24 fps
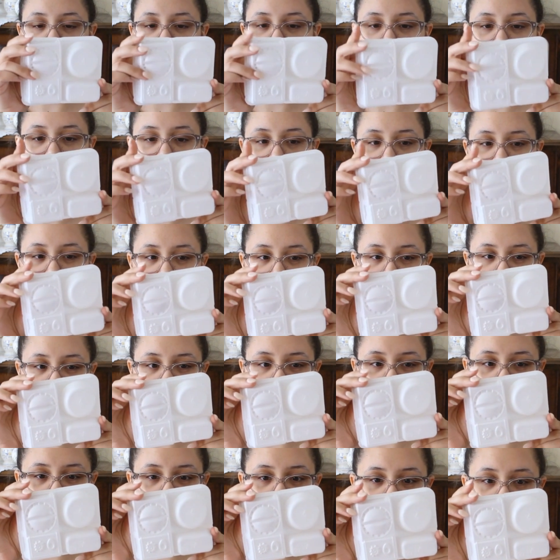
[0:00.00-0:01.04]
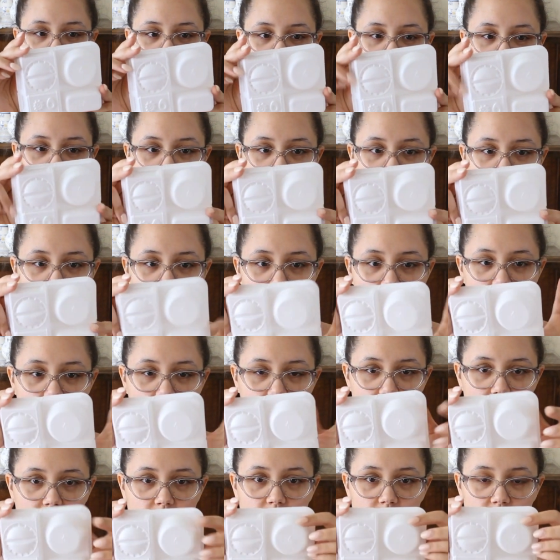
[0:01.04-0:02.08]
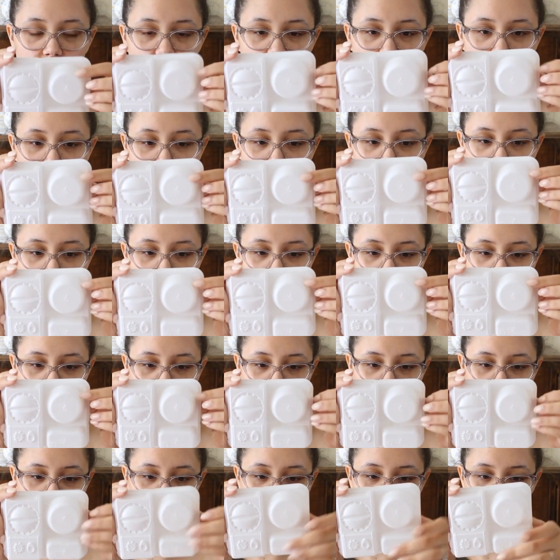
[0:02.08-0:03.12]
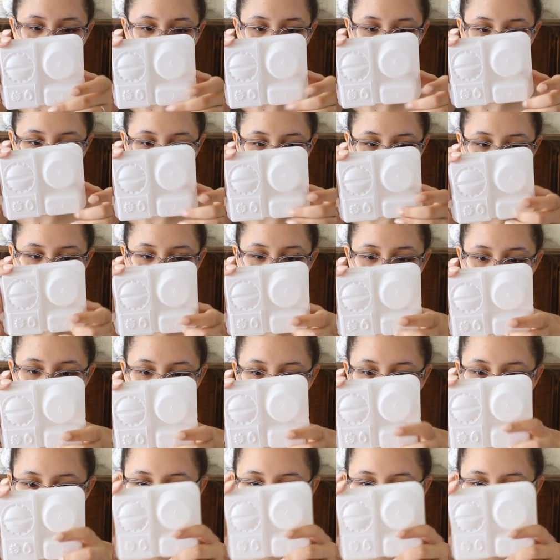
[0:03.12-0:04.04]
you shape your gyoza. Here's your bowl. This is just a